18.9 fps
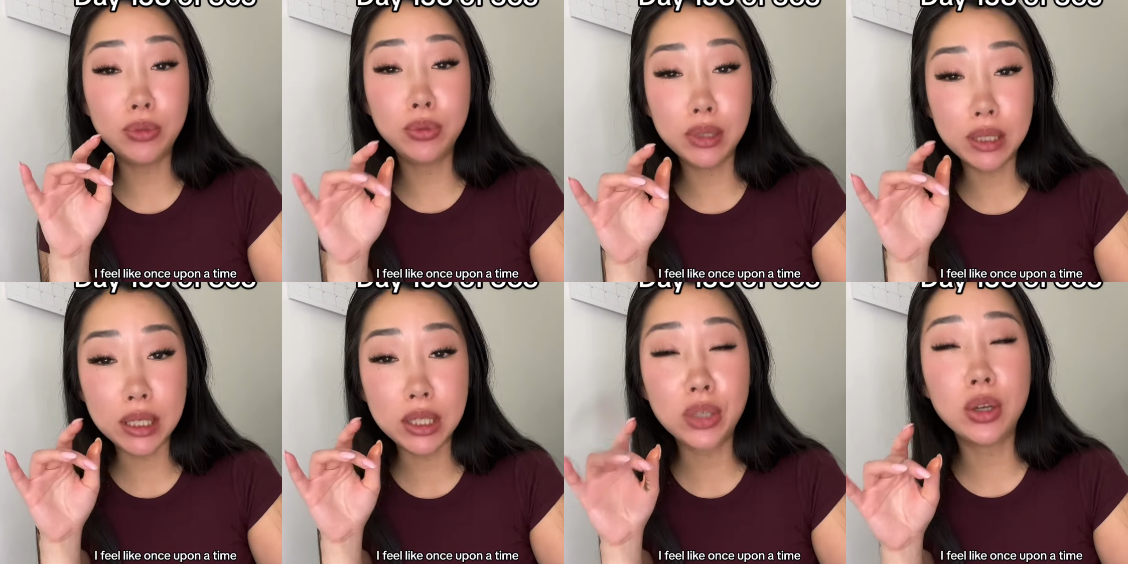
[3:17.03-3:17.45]

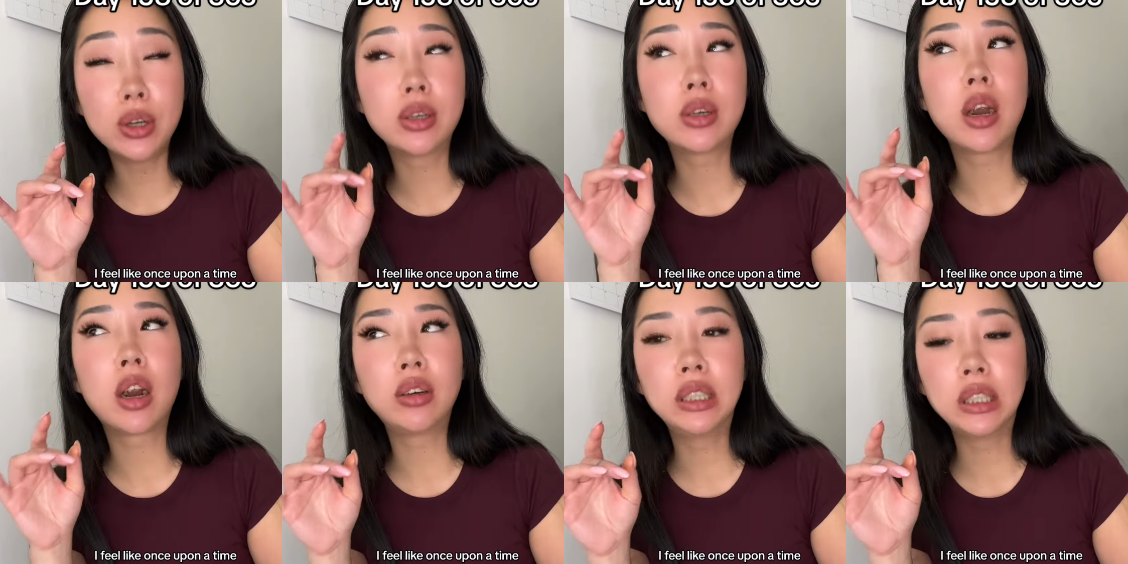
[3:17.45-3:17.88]
really
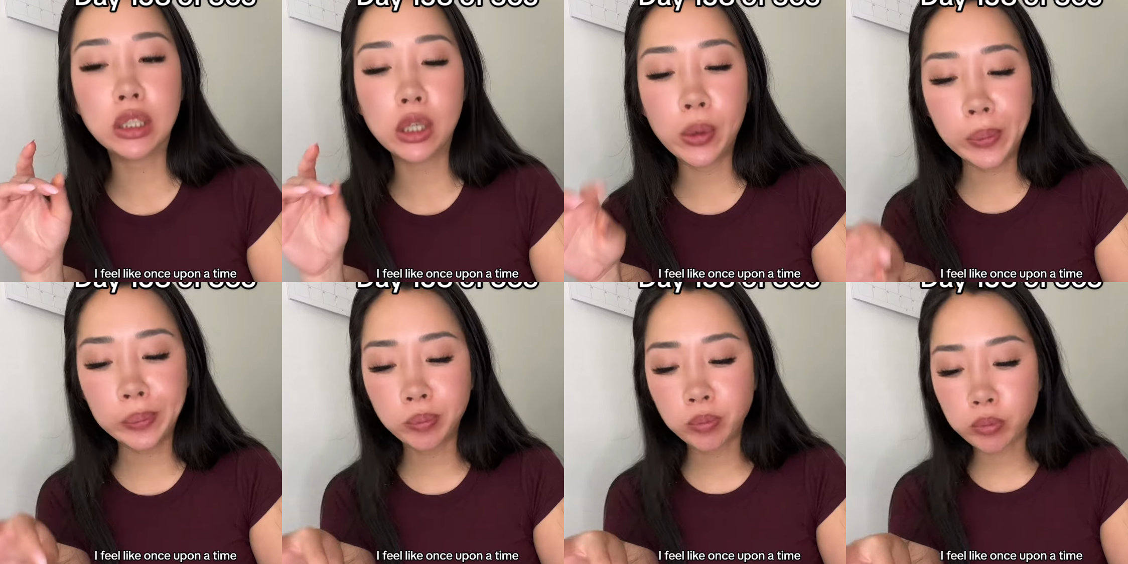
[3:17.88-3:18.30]
good curry
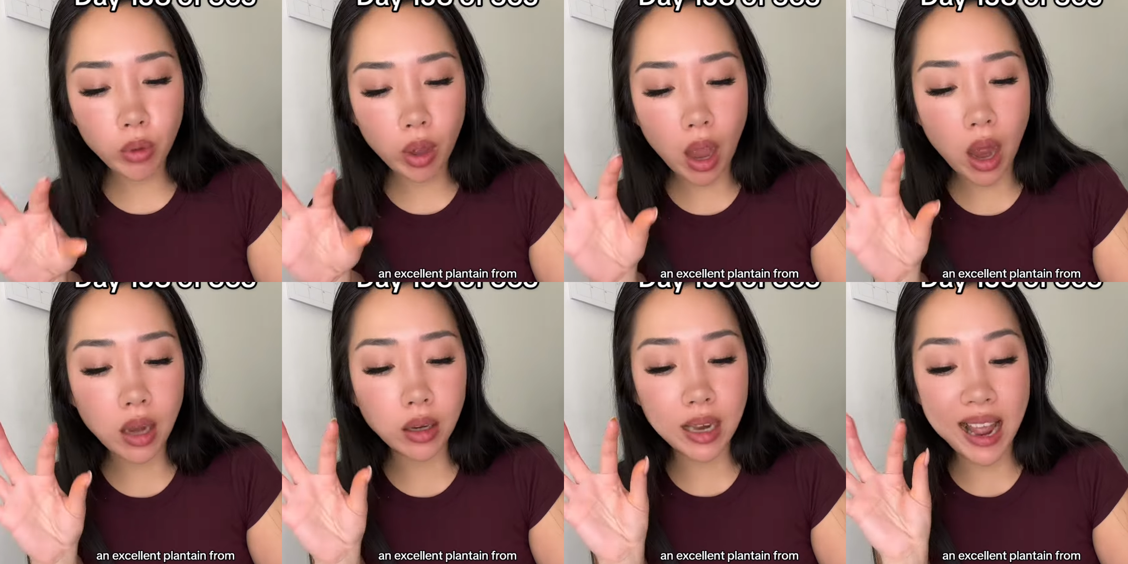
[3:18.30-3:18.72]
goat
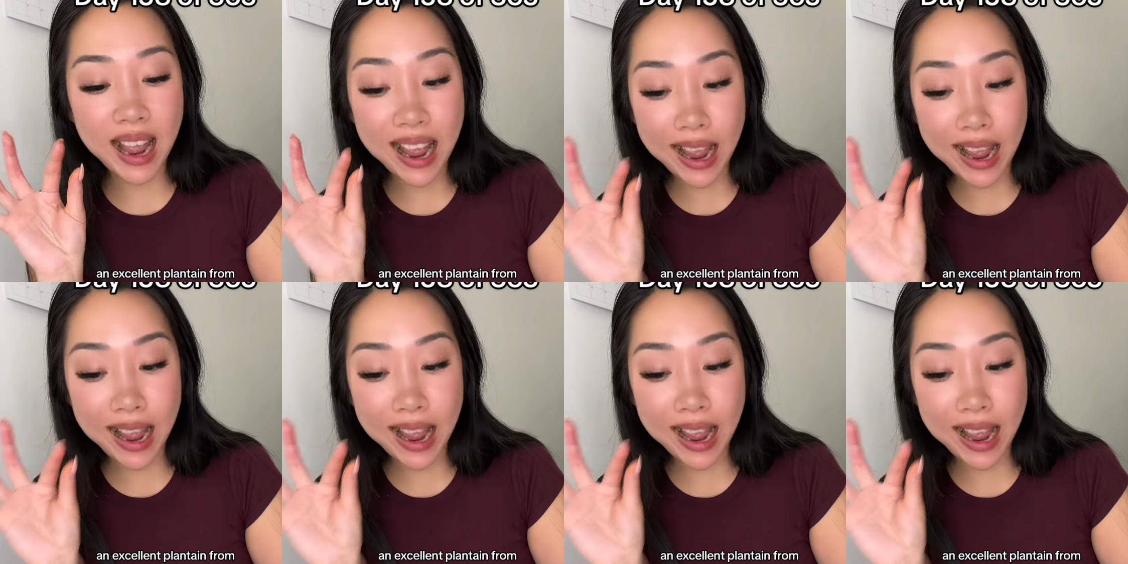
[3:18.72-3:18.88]
and